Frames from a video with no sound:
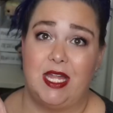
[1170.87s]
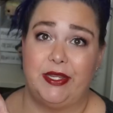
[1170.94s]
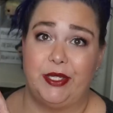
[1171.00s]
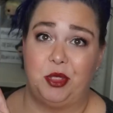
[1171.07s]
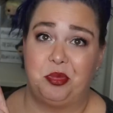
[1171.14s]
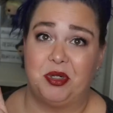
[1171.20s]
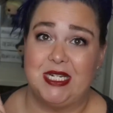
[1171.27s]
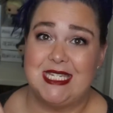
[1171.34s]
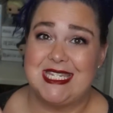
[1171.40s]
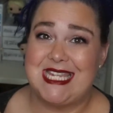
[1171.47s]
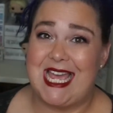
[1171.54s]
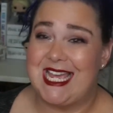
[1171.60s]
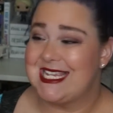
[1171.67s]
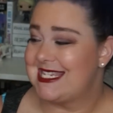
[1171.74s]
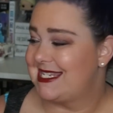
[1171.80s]
A Little
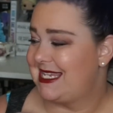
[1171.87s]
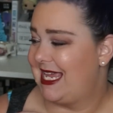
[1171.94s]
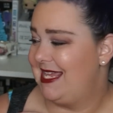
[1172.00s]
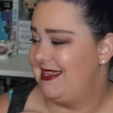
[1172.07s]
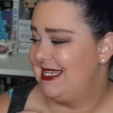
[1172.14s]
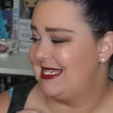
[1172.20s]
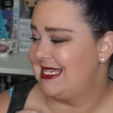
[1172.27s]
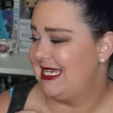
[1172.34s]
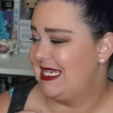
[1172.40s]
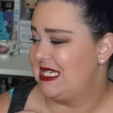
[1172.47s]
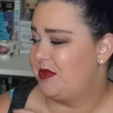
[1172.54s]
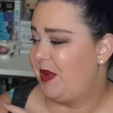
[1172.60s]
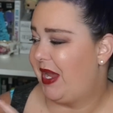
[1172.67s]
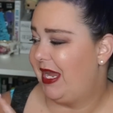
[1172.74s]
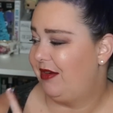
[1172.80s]
Princess, and this
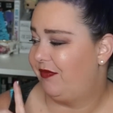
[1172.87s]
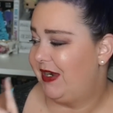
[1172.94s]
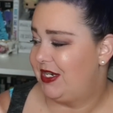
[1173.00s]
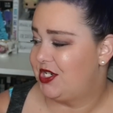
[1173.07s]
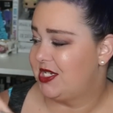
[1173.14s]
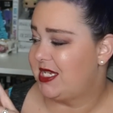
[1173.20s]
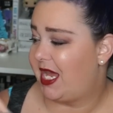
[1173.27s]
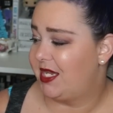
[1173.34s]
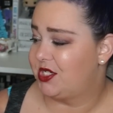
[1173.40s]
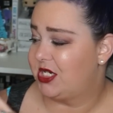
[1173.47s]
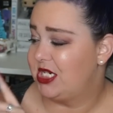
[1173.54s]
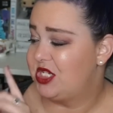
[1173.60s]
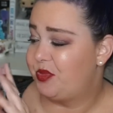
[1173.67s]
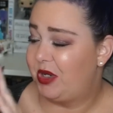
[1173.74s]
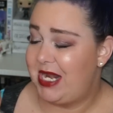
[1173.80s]
is by Frances
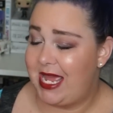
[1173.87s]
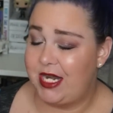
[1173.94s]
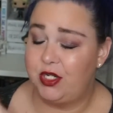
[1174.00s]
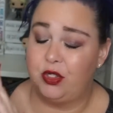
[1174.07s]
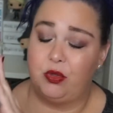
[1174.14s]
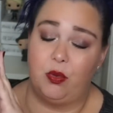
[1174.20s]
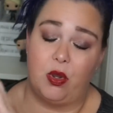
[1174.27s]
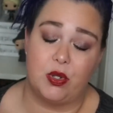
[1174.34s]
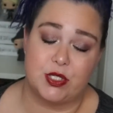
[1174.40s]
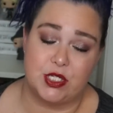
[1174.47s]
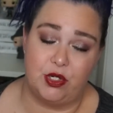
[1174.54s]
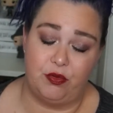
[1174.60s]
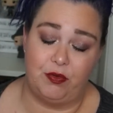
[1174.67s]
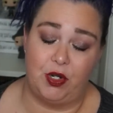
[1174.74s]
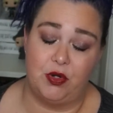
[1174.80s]
Hodgson Burnett, who
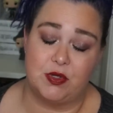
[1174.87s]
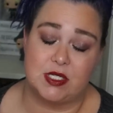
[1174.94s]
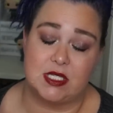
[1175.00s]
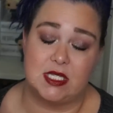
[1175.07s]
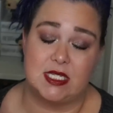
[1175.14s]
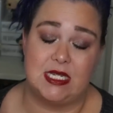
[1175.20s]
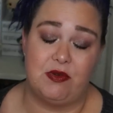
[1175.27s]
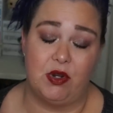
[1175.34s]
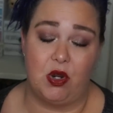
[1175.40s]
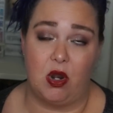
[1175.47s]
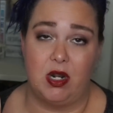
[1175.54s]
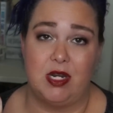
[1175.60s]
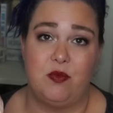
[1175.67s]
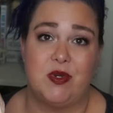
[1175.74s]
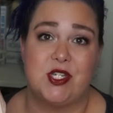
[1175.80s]
also wrote The Secret
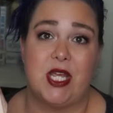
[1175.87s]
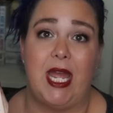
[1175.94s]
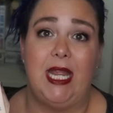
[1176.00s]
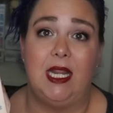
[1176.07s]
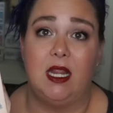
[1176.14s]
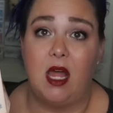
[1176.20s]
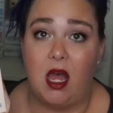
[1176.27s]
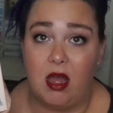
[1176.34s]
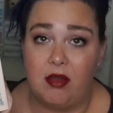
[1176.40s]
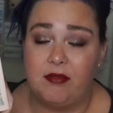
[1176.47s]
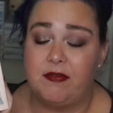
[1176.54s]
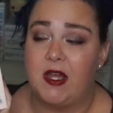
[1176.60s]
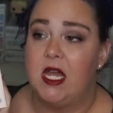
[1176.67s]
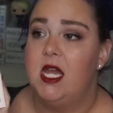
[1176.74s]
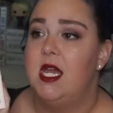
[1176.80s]
Garden, which I
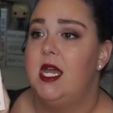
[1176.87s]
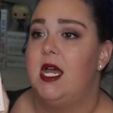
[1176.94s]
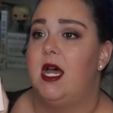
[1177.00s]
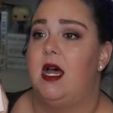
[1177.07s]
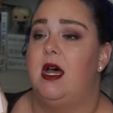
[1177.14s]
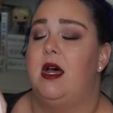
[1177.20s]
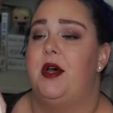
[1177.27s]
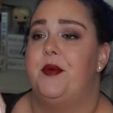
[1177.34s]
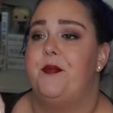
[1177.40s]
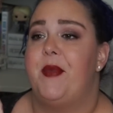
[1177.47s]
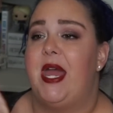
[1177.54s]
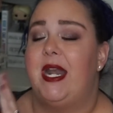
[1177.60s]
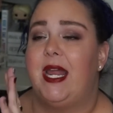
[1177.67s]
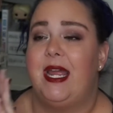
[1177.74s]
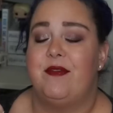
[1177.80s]
love. Um,
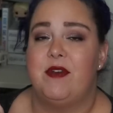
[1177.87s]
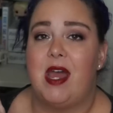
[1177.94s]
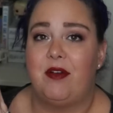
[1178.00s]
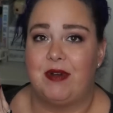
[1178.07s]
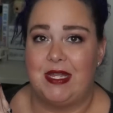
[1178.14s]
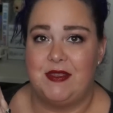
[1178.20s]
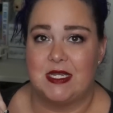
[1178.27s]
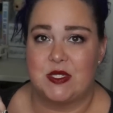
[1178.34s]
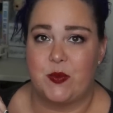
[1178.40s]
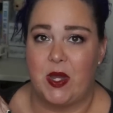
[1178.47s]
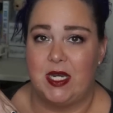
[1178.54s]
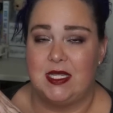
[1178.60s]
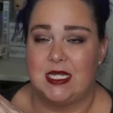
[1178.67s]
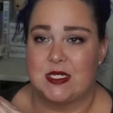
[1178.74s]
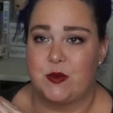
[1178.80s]
and I have not read this
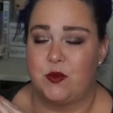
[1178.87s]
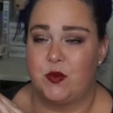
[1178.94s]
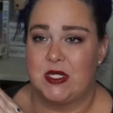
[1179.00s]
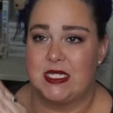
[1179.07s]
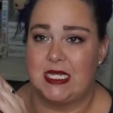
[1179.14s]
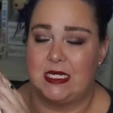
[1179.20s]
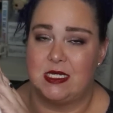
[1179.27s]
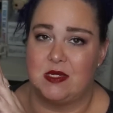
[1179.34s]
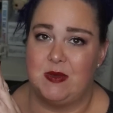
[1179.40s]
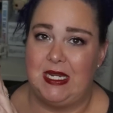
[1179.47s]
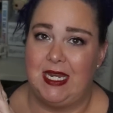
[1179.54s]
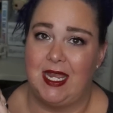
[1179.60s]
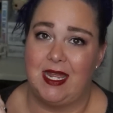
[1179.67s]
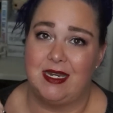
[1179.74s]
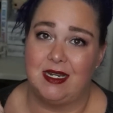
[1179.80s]
one. This one was sent to
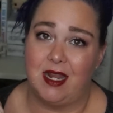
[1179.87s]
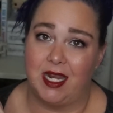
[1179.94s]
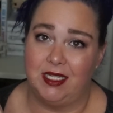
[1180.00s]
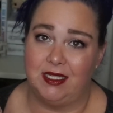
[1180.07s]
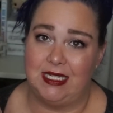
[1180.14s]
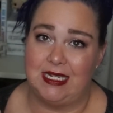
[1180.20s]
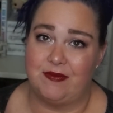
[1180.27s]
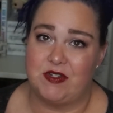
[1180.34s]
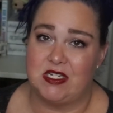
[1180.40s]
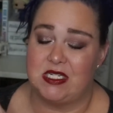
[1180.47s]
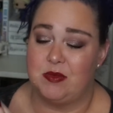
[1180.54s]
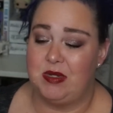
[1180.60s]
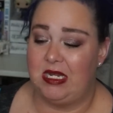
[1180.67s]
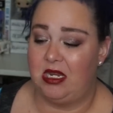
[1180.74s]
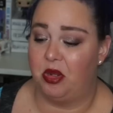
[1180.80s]
me and kindly gifted
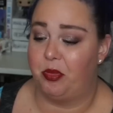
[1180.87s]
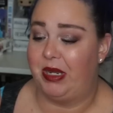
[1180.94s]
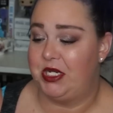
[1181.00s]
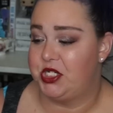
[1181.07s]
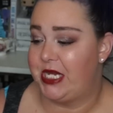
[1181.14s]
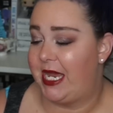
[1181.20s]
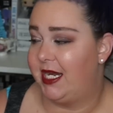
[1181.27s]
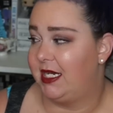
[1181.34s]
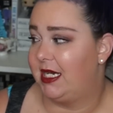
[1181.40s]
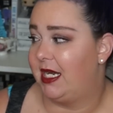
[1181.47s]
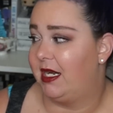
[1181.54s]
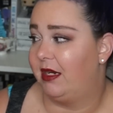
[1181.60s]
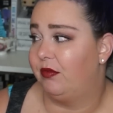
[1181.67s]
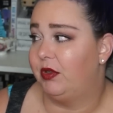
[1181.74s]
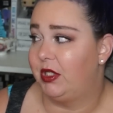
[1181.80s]
to me by Shannon,
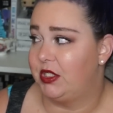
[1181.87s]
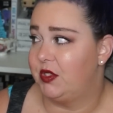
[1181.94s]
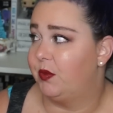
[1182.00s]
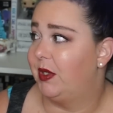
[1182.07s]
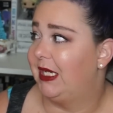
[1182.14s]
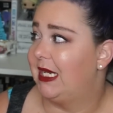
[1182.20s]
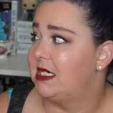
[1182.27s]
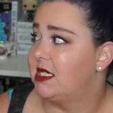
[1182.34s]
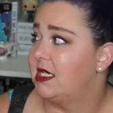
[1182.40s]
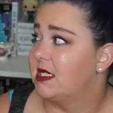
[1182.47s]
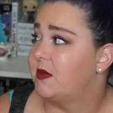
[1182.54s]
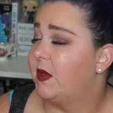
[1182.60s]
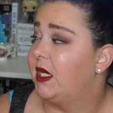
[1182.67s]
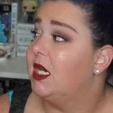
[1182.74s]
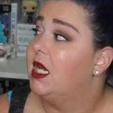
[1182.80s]
and I really do want to get to
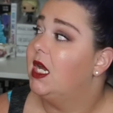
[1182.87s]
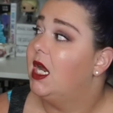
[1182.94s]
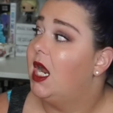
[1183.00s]
this one.